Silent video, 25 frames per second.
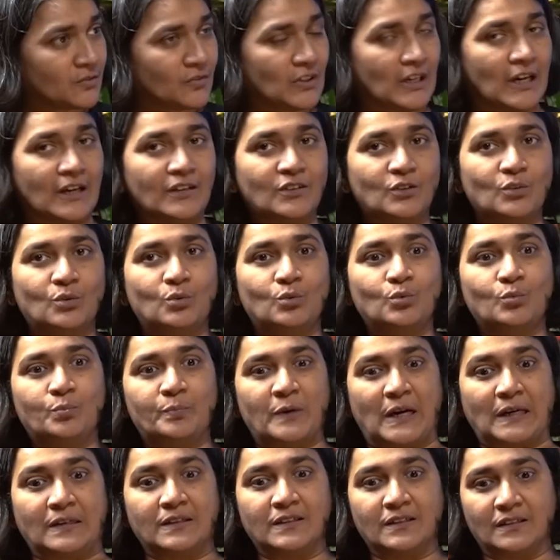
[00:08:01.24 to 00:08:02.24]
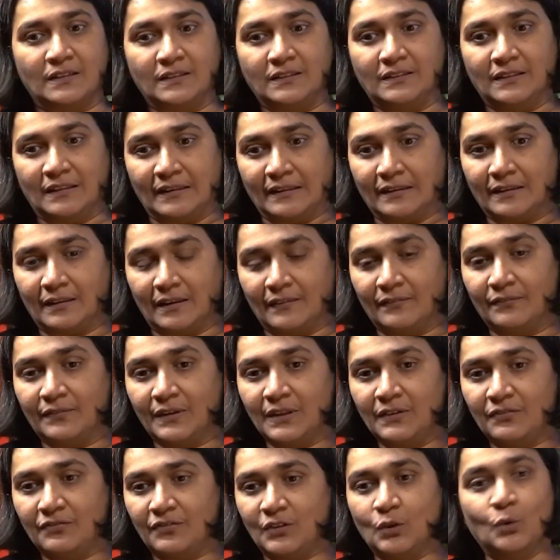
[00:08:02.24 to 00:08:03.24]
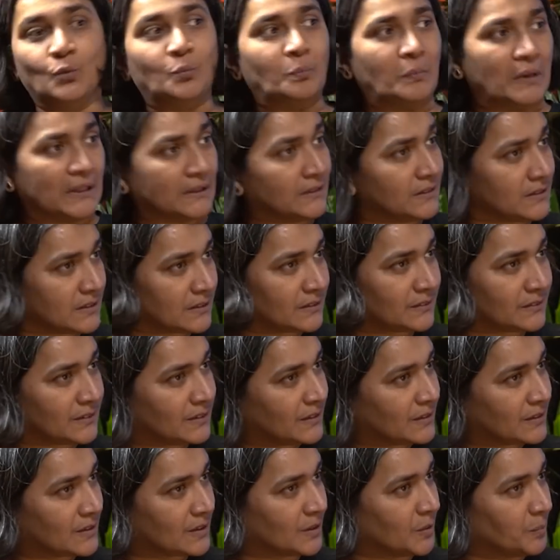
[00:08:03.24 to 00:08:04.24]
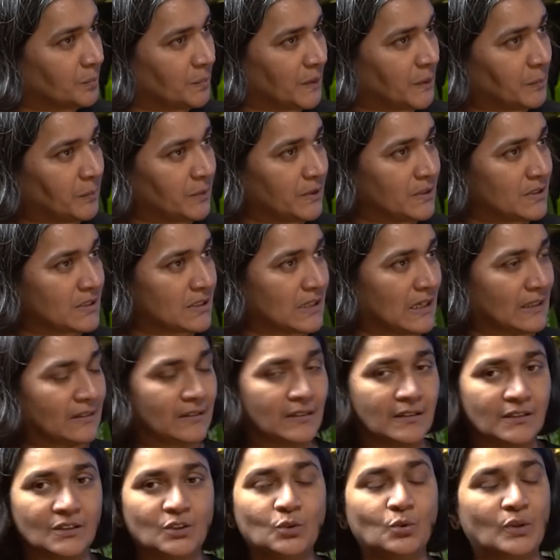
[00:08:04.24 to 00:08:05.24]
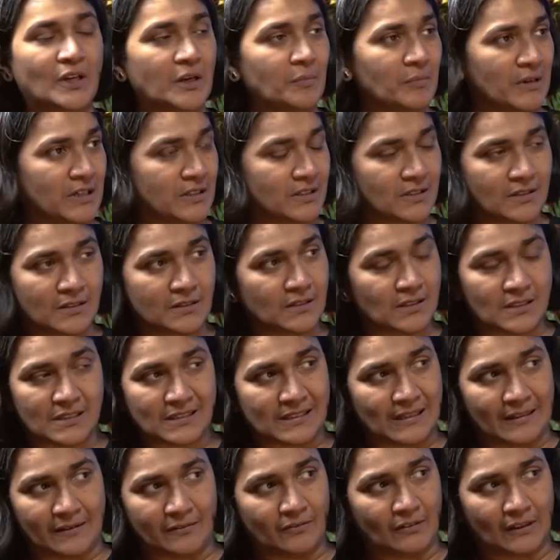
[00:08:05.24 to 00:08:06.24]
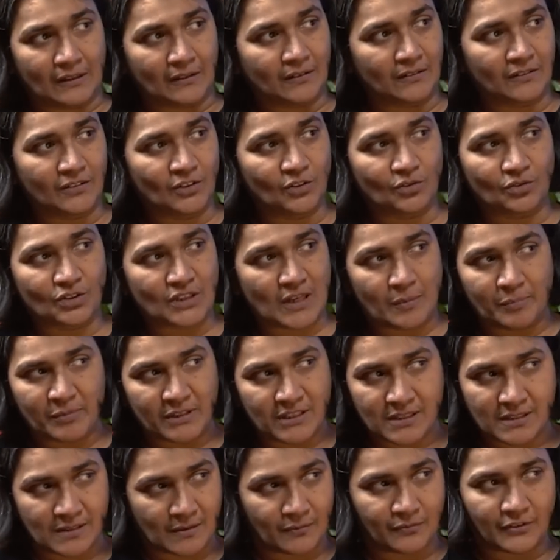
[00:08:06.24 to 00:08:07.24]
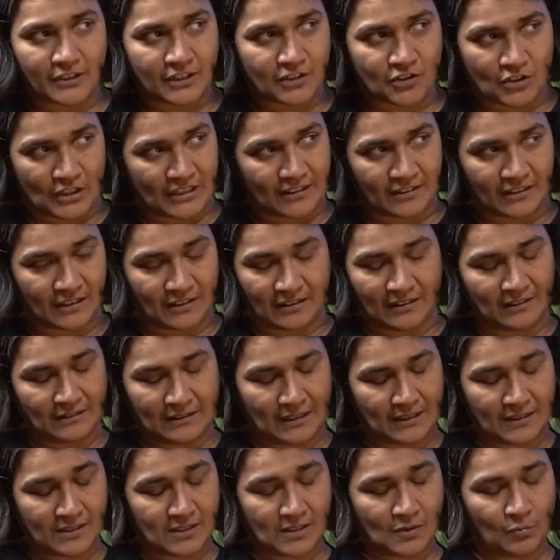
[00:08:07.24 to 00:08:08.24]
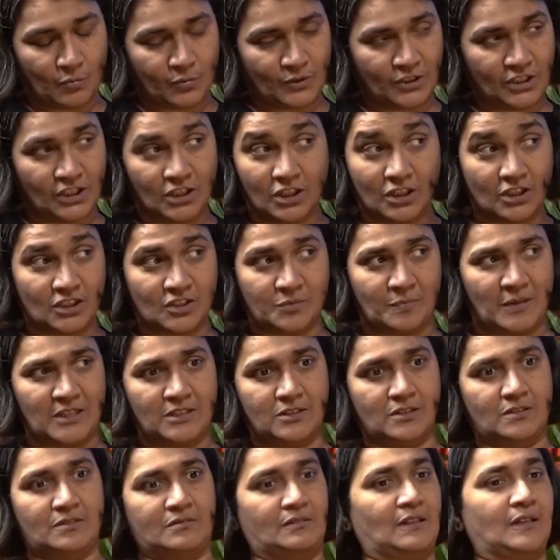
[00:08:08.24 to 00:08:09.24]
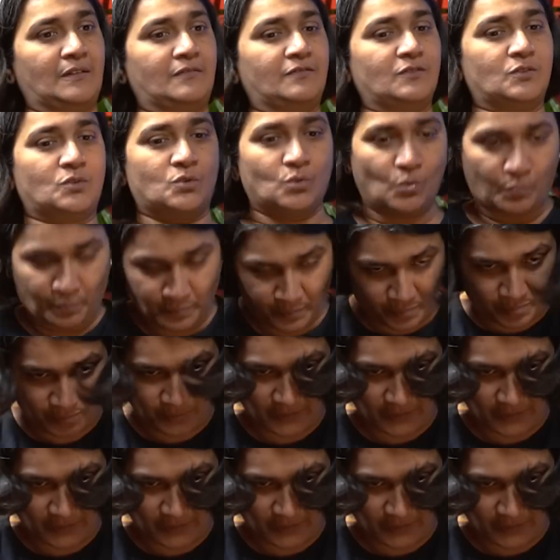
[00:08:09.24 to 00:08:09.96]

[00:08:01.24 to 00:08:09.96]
We had to do practically like every few months term papers. And the UK masters is like one, Japanese subway train thing, right? Like it's a year's masters, so